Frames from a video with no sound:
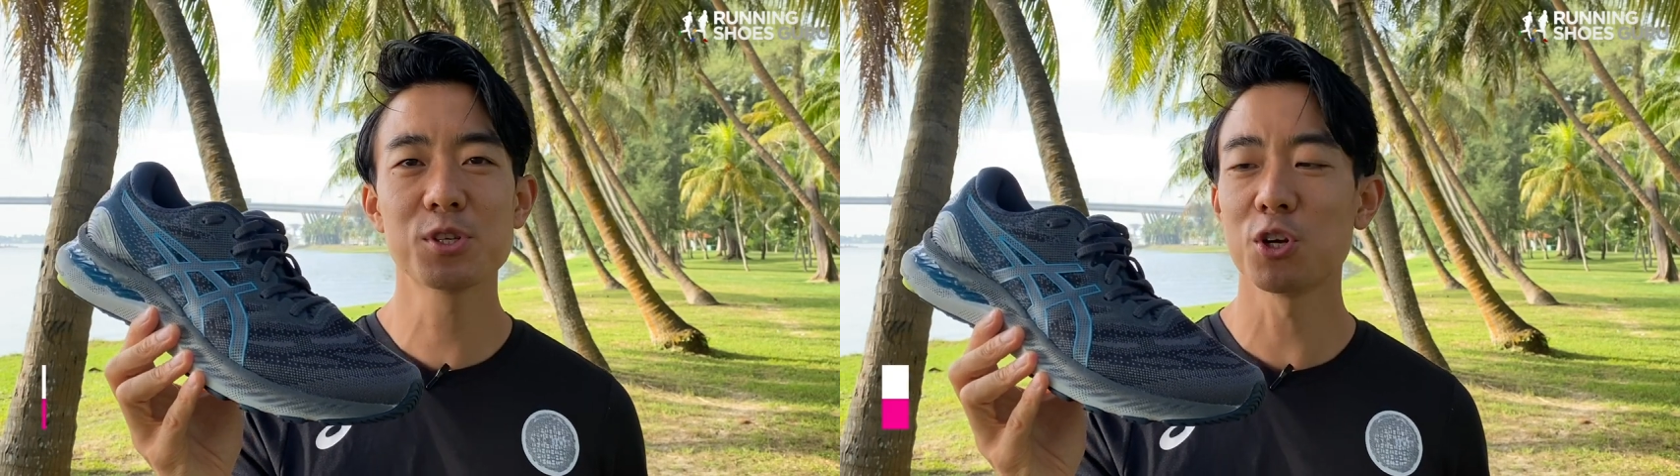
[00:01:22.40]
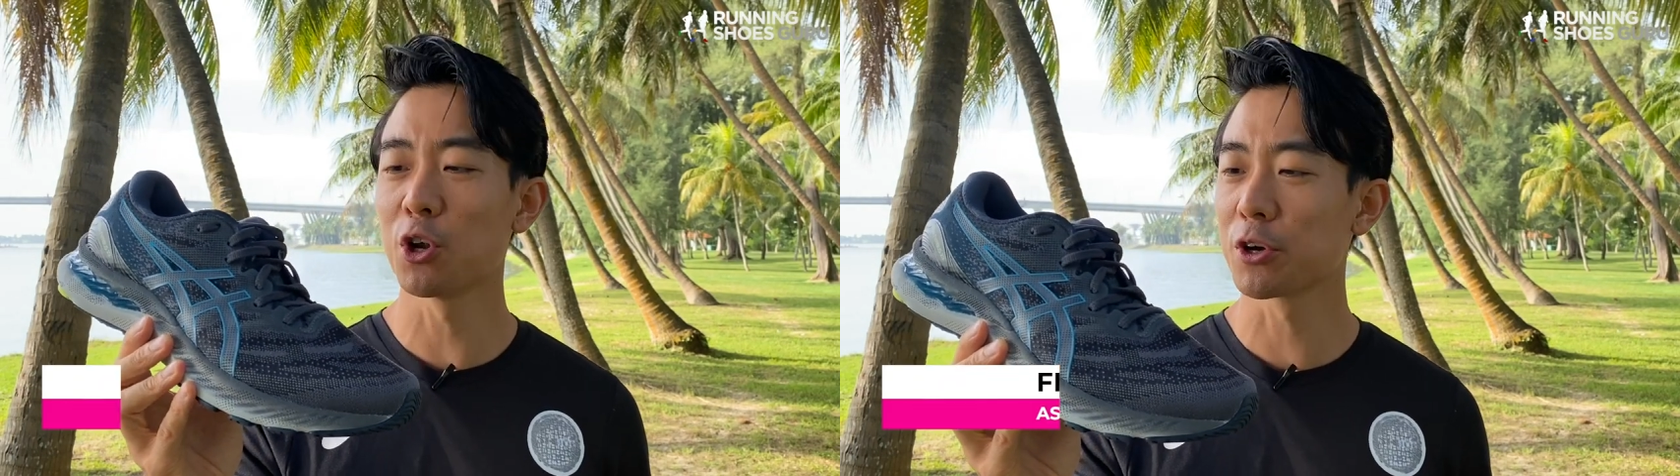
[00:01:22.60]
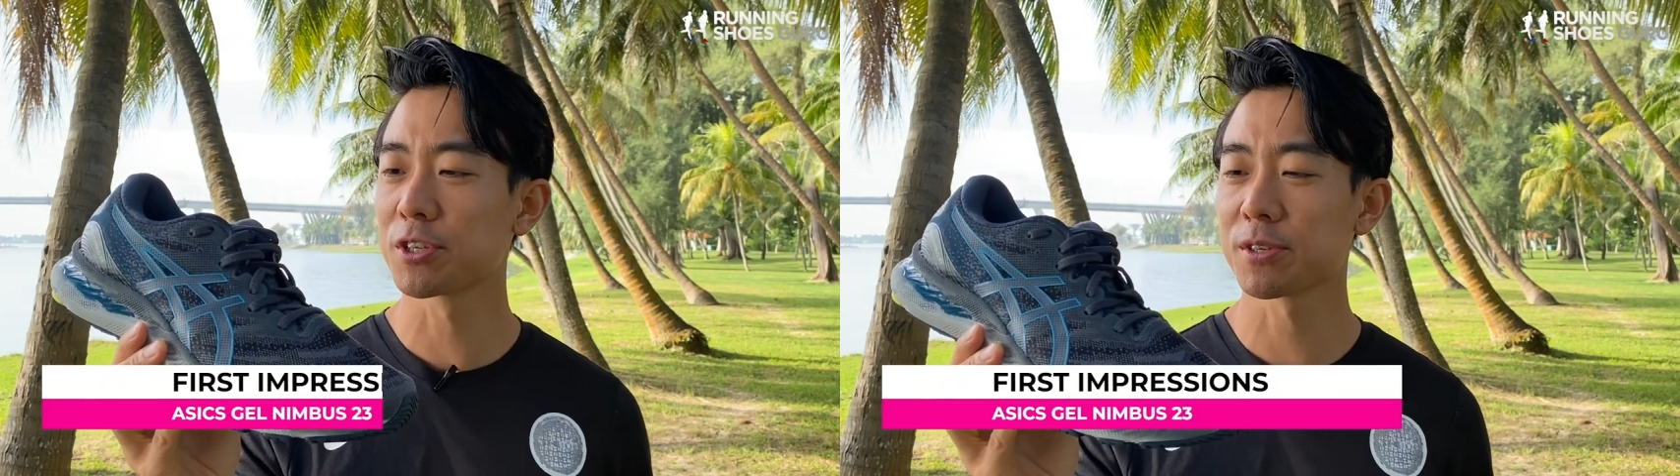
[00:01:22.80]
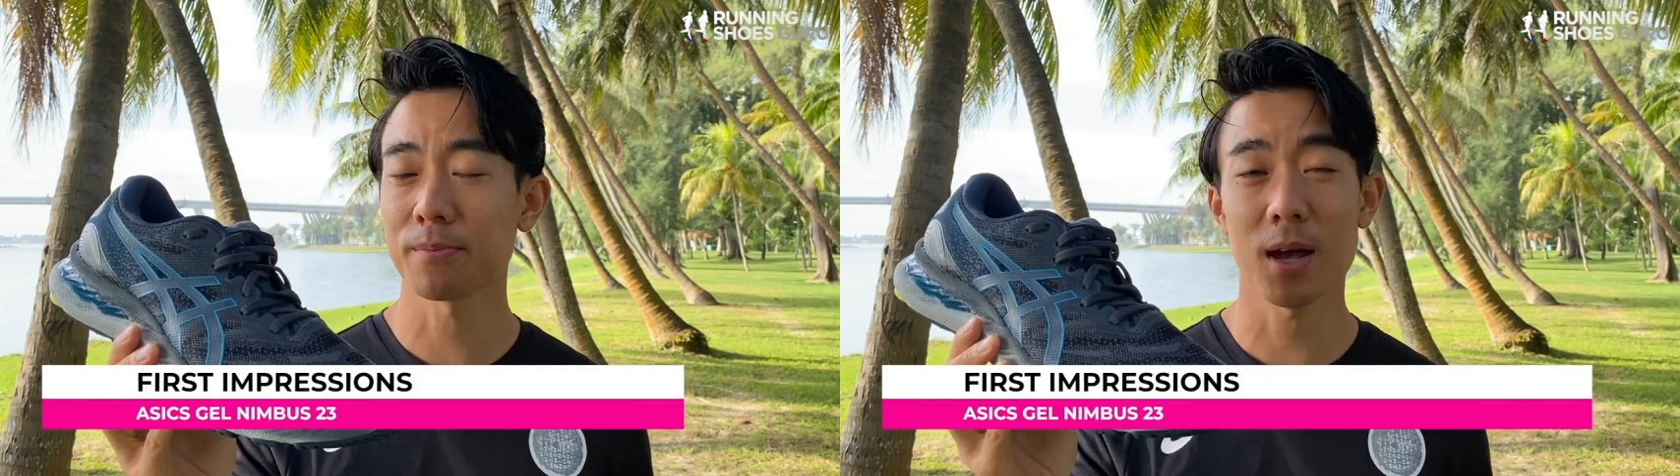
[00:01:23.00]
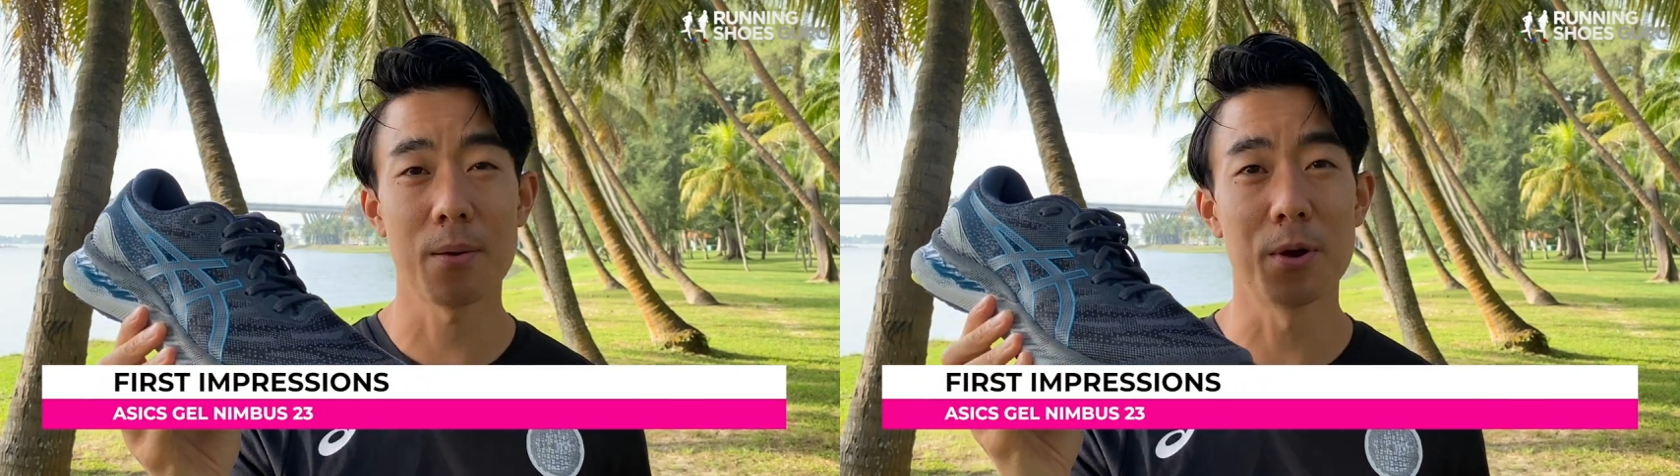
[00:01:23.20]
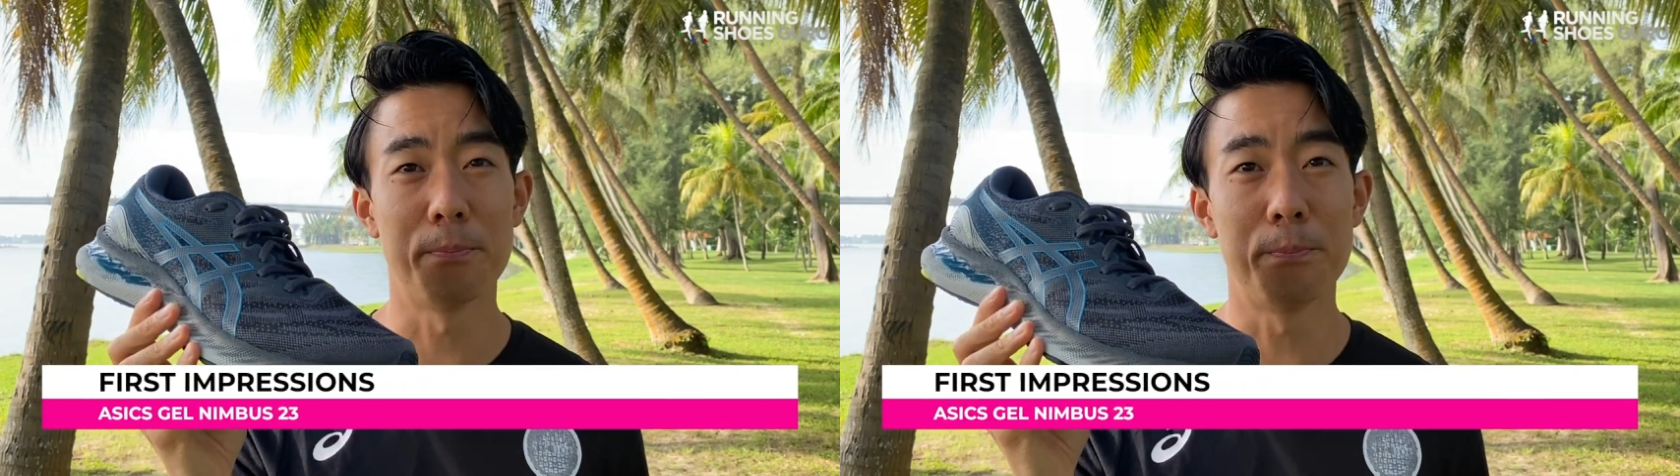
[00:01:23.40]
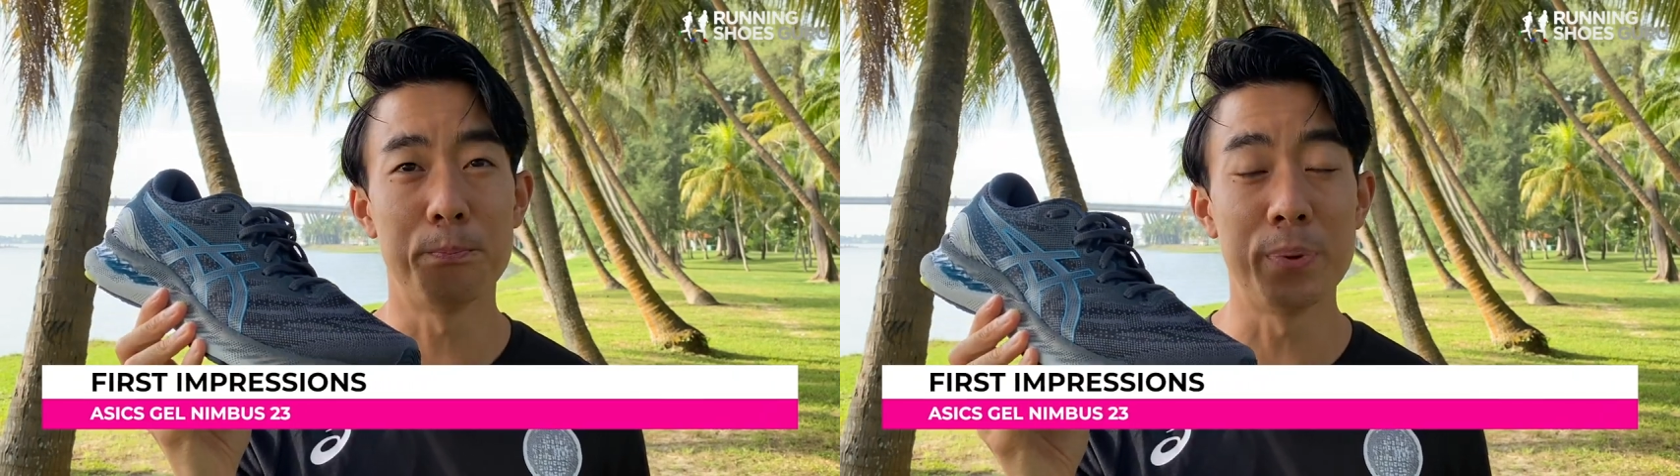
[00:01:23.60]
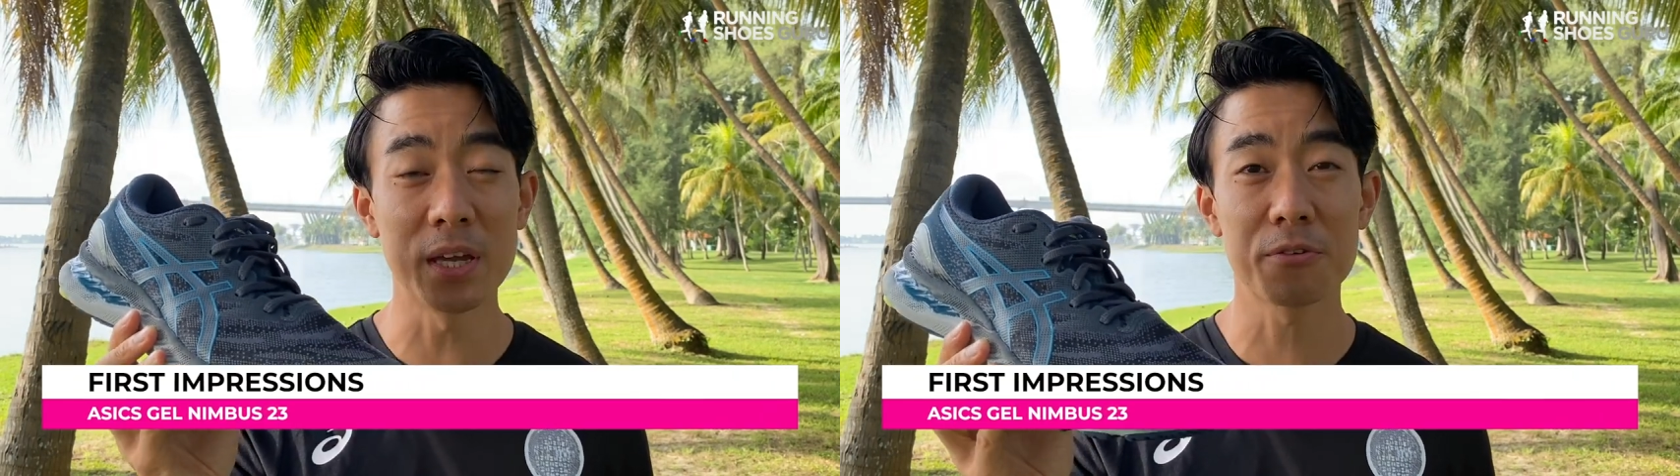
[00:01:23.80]
to looks, I'm a
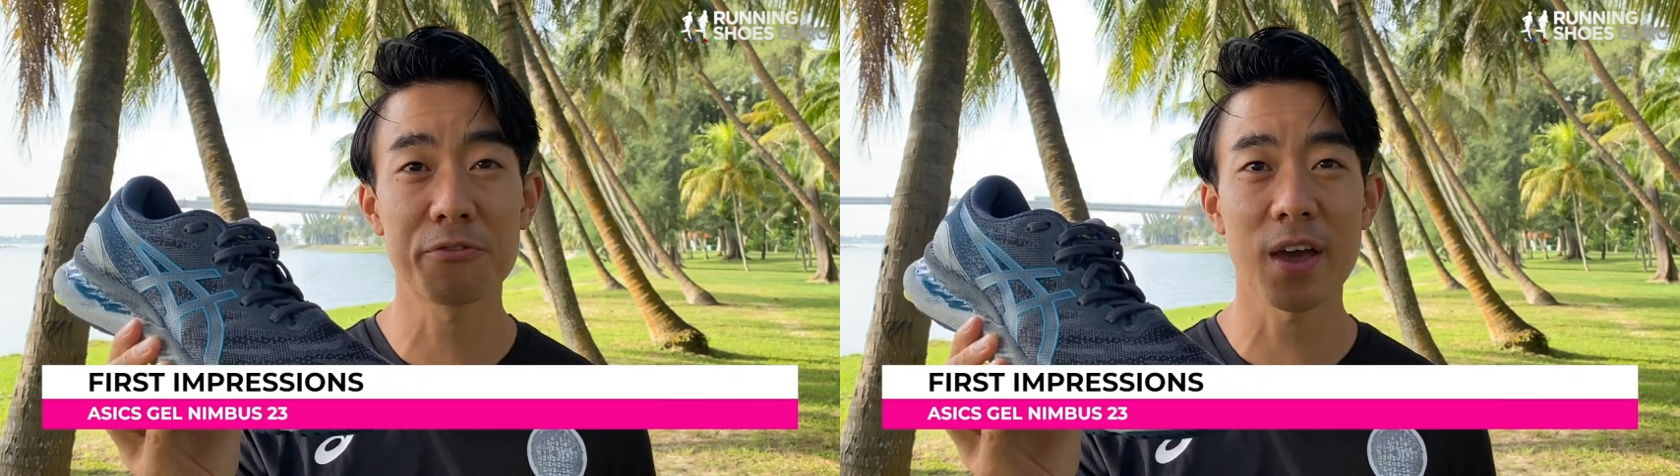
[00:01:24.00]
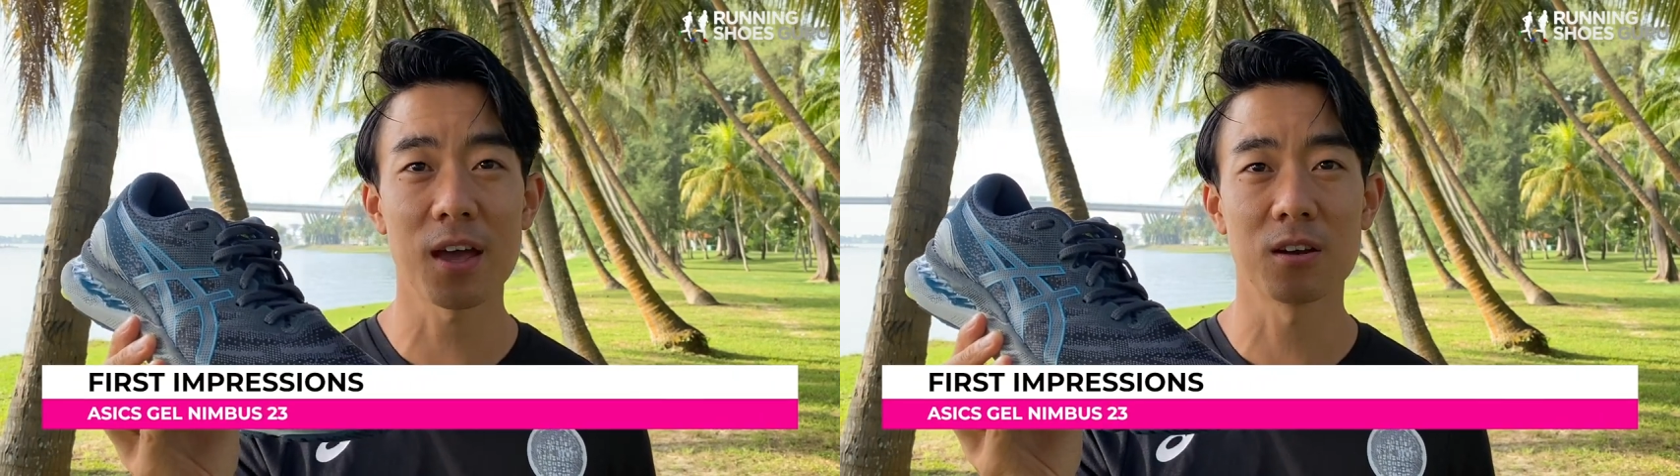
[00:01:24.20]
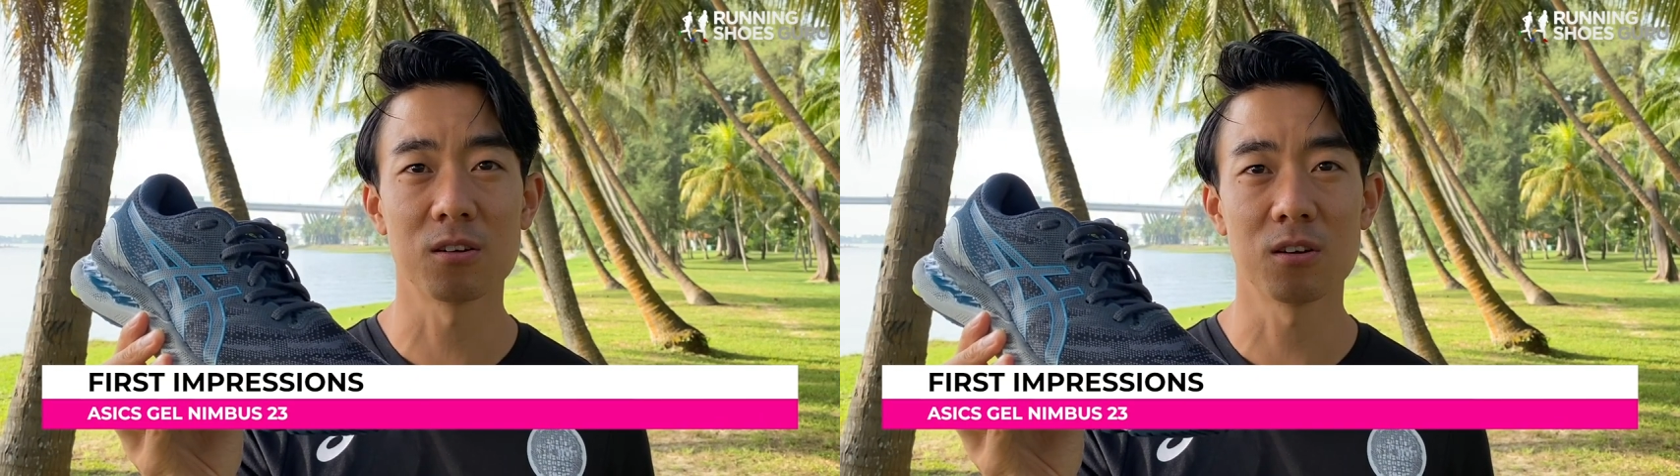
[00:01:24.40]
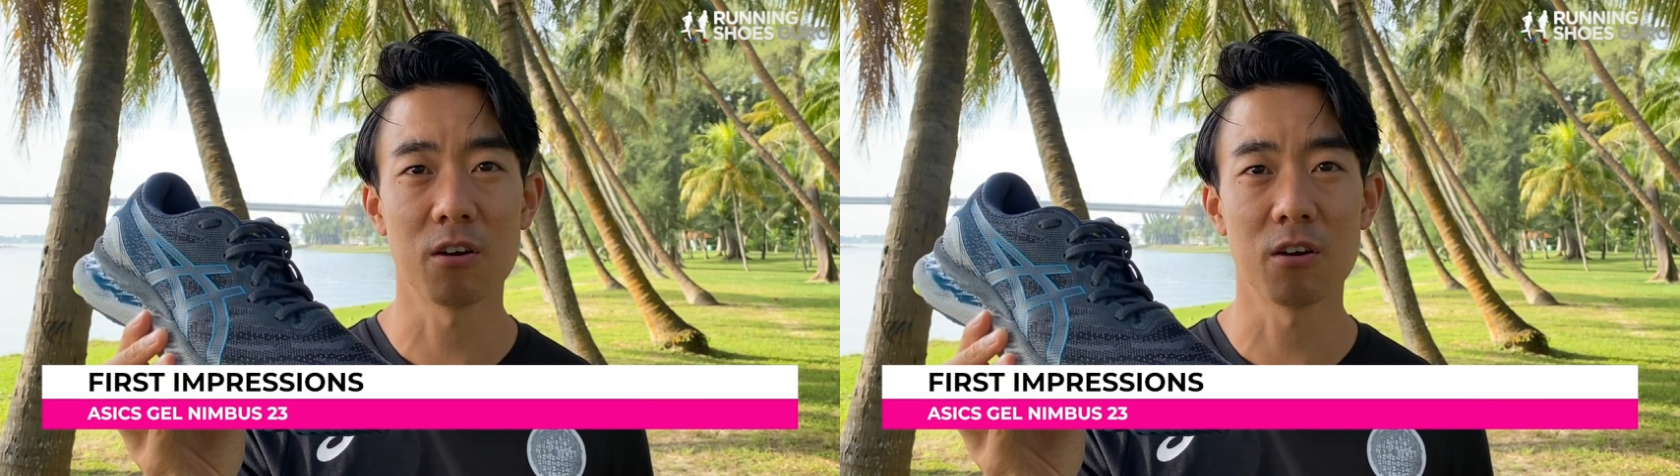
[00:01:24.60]
big fan